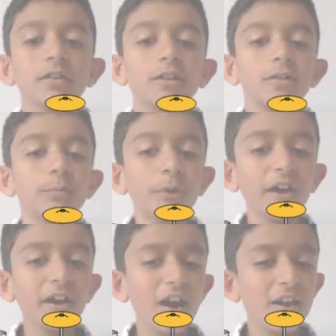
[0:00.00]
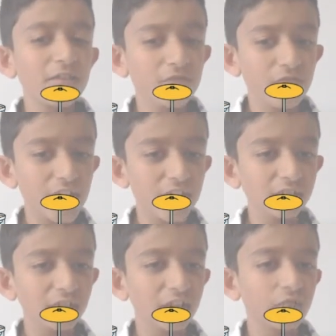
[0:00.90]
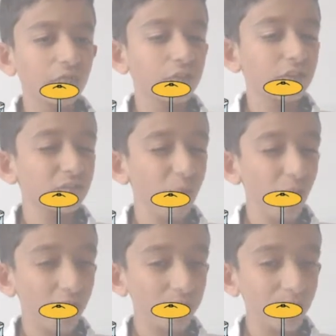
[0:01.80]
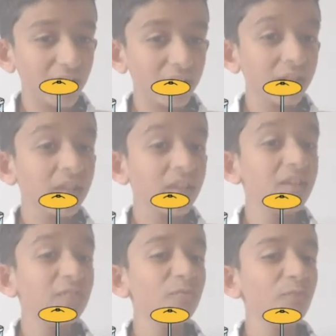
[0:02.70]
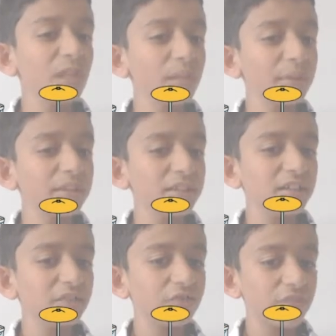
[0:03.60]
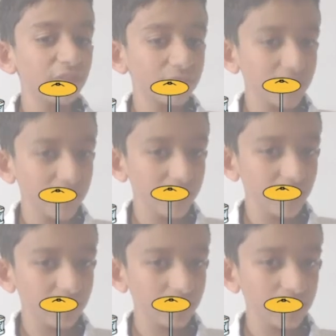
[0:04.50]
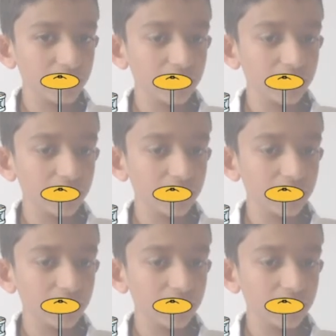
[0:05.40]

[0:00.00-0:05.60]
But I feel like for a rock band, it will be needing 15 at least.